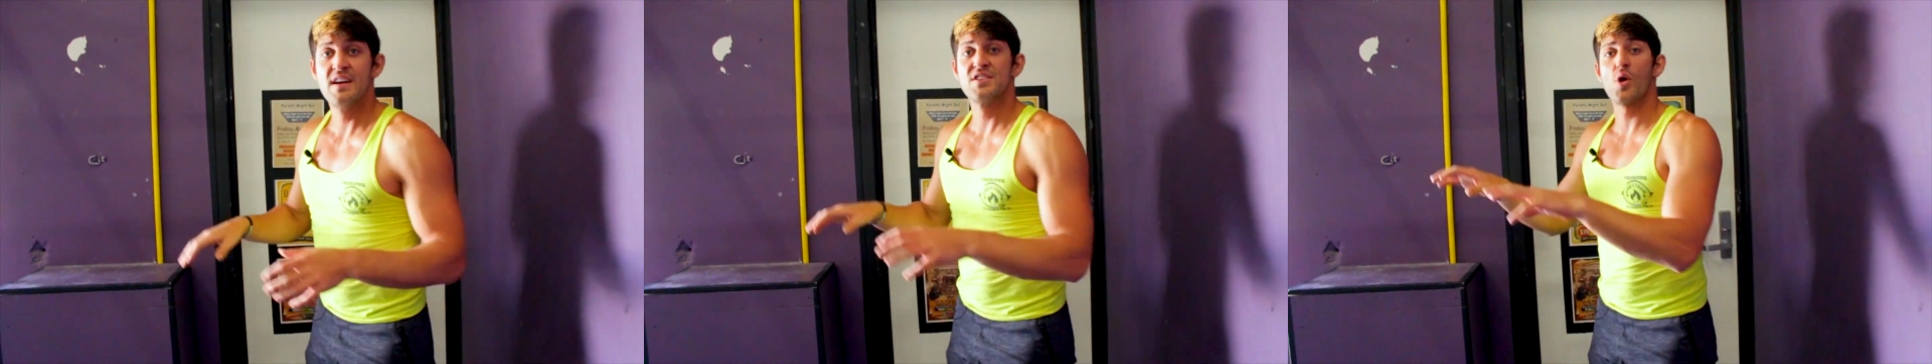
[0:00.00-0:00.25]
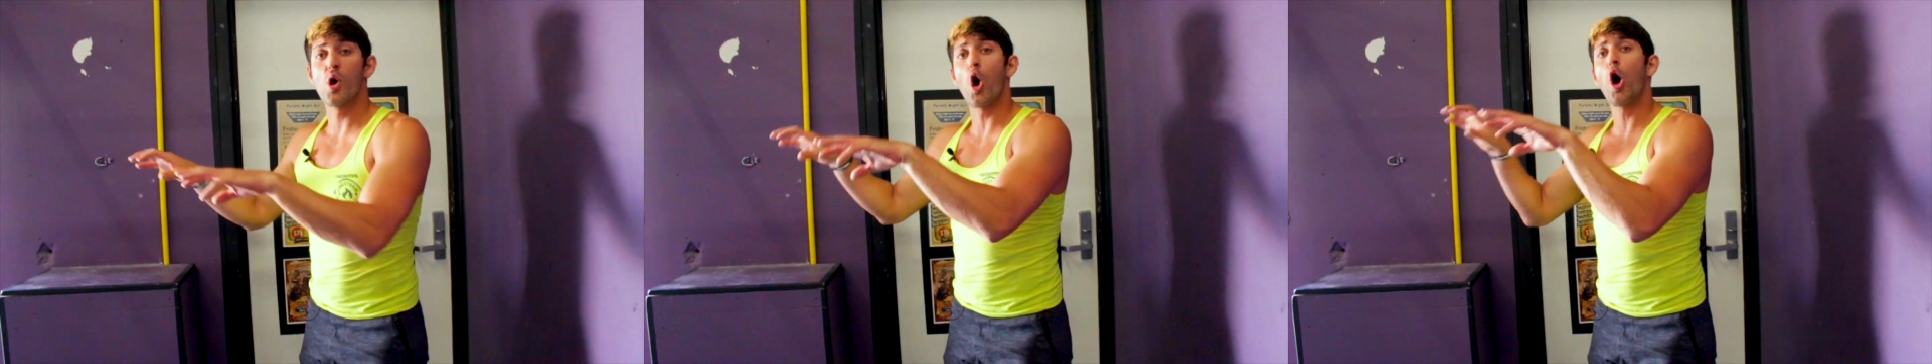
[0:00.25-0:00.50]

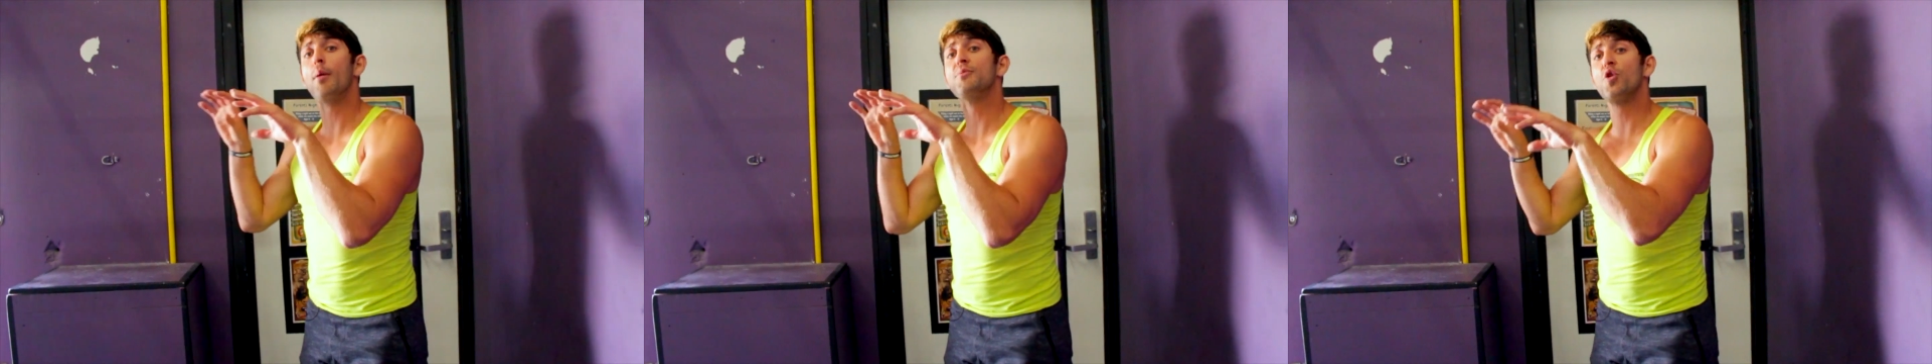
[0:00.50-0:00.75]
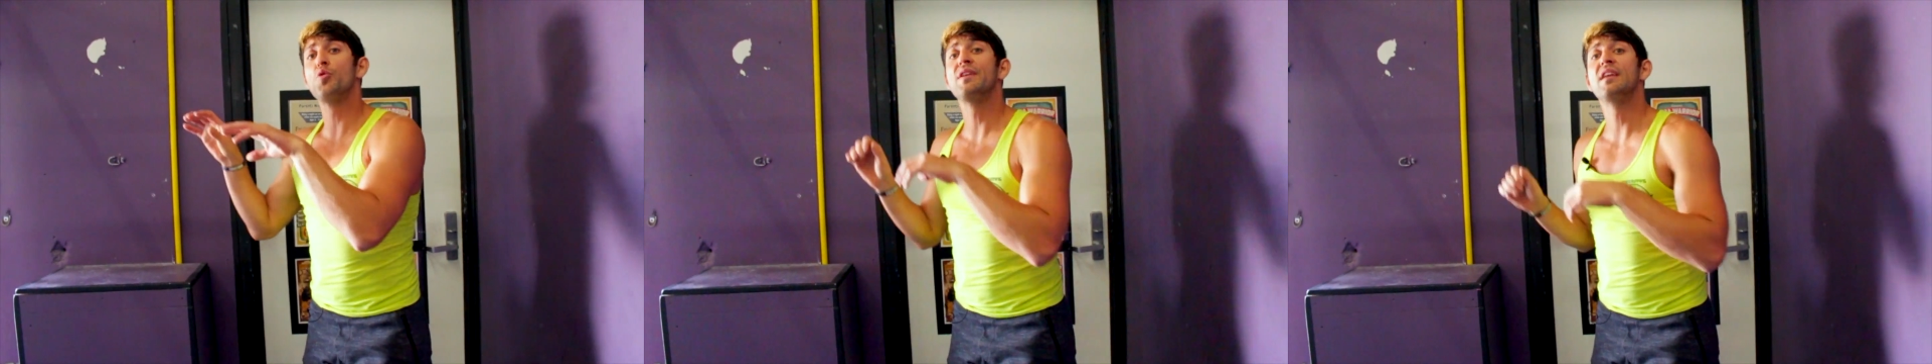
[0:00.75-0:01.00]
so our
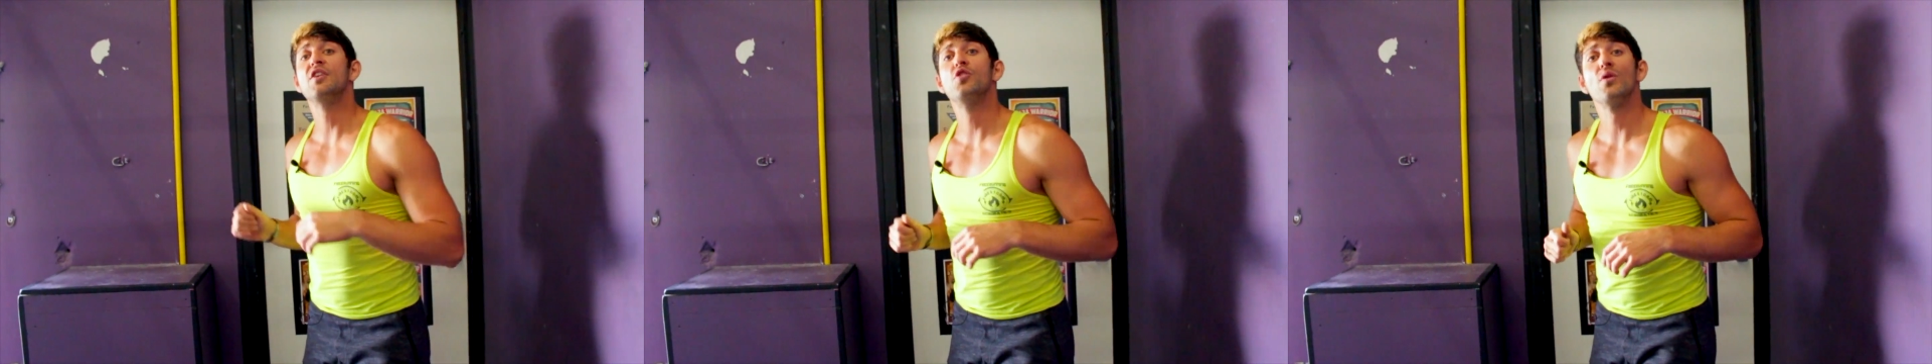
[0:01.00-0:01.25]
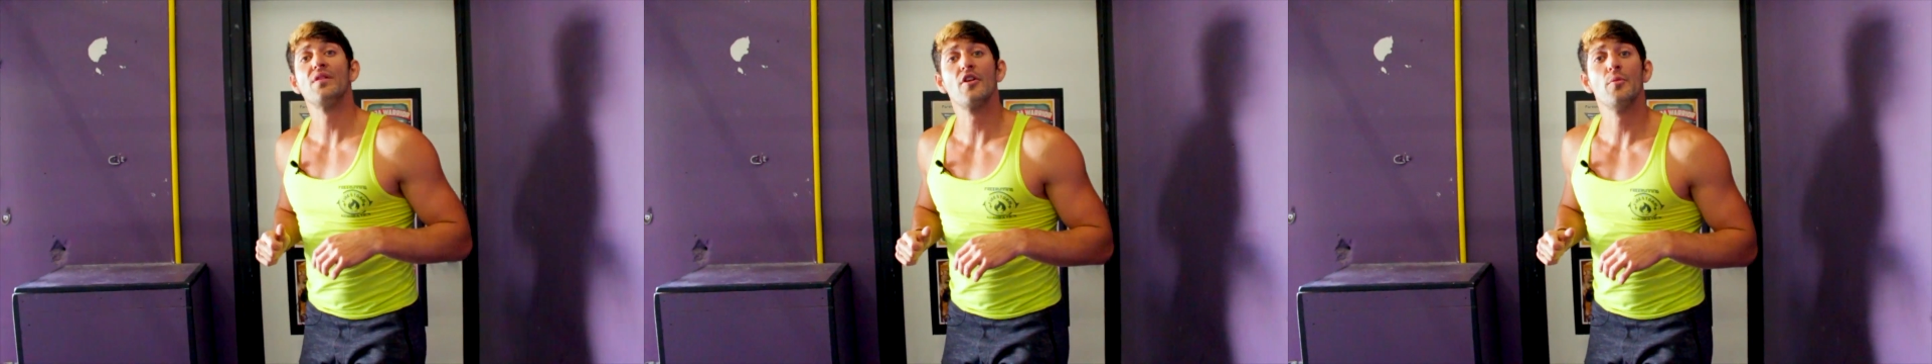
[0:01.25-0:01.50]
arms only need to
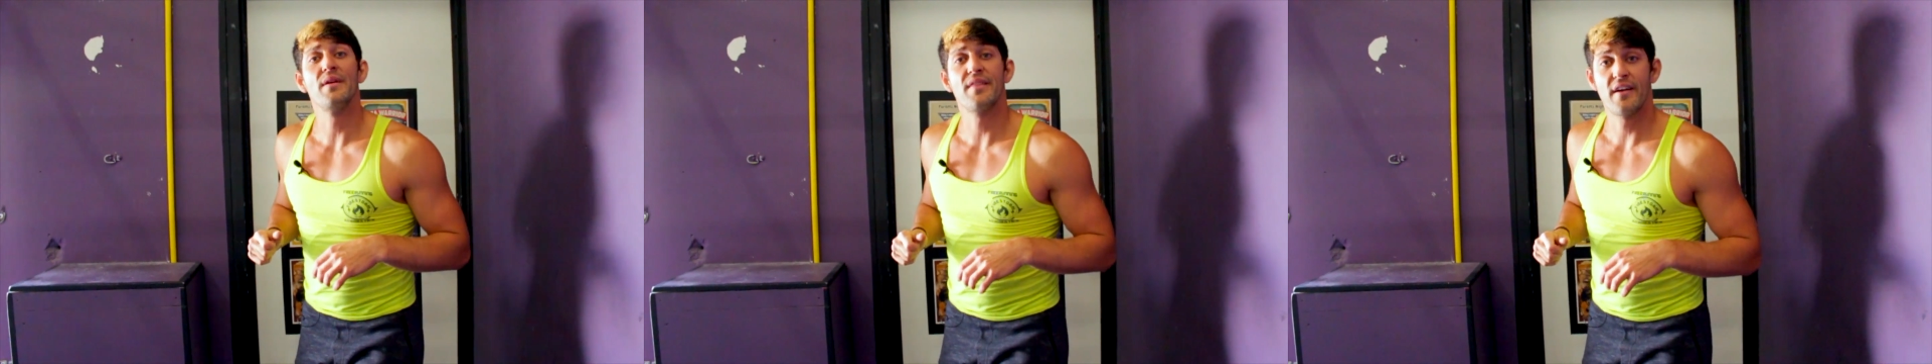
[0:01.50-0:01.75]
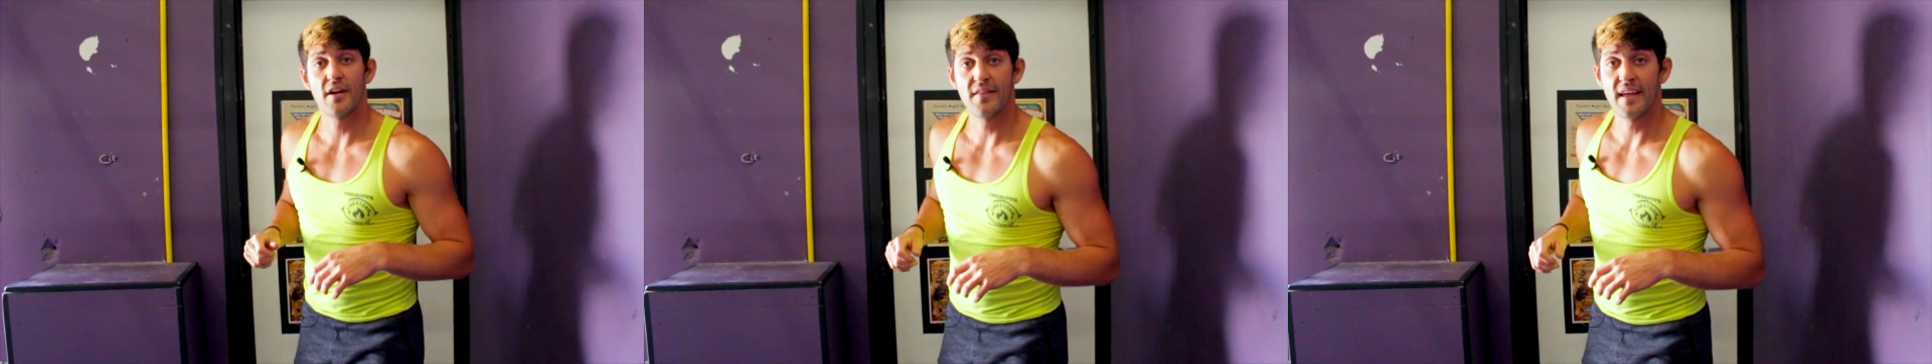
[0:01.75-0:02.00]
do a little bit
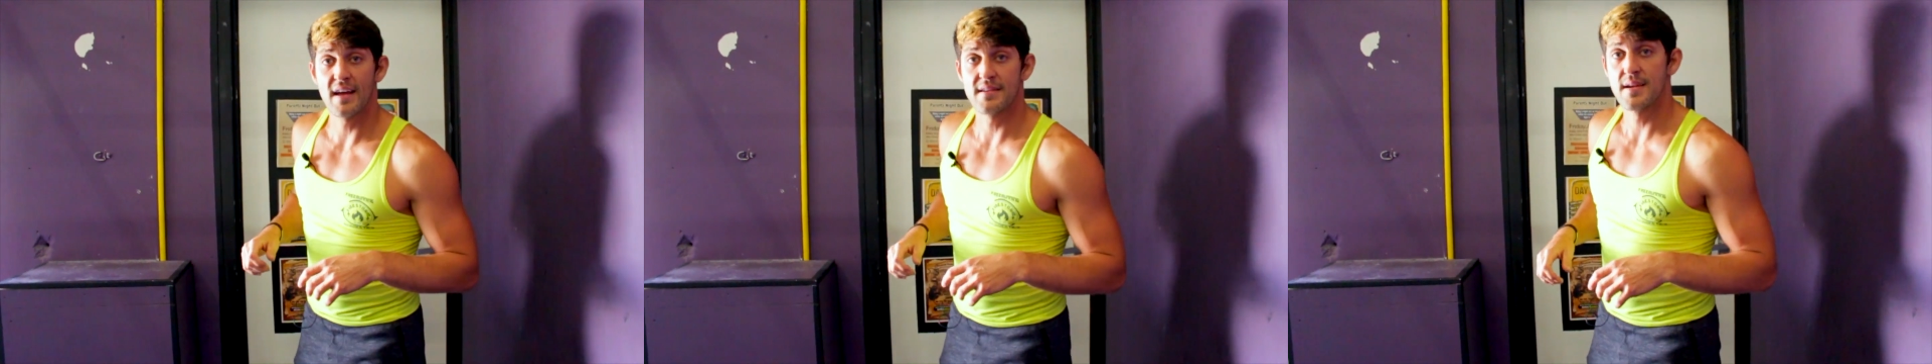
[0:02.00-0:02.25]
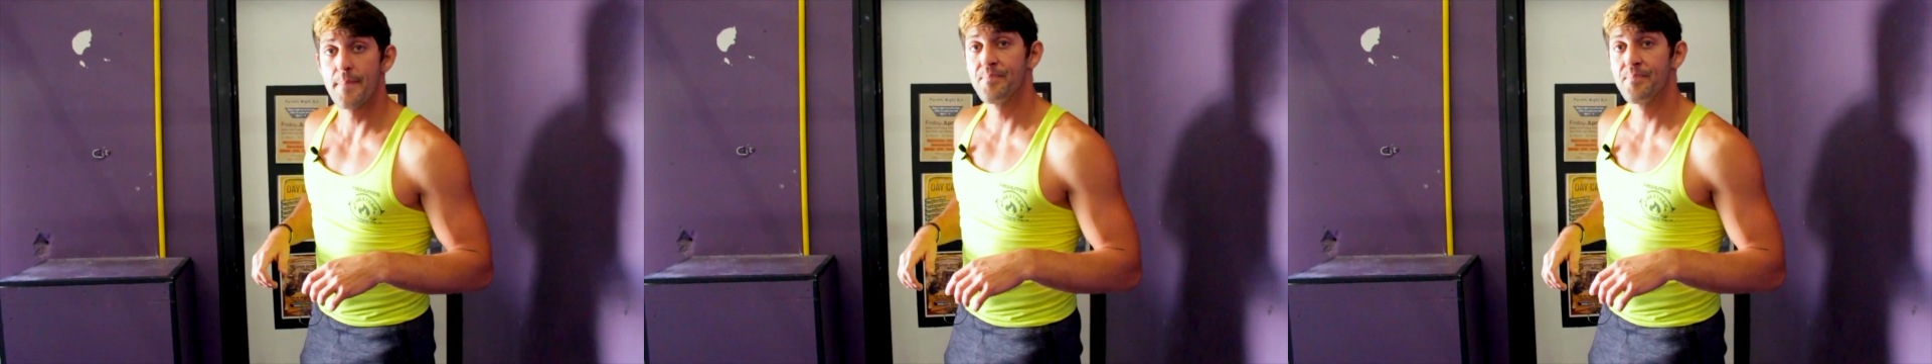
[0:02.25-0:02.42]
there at the end.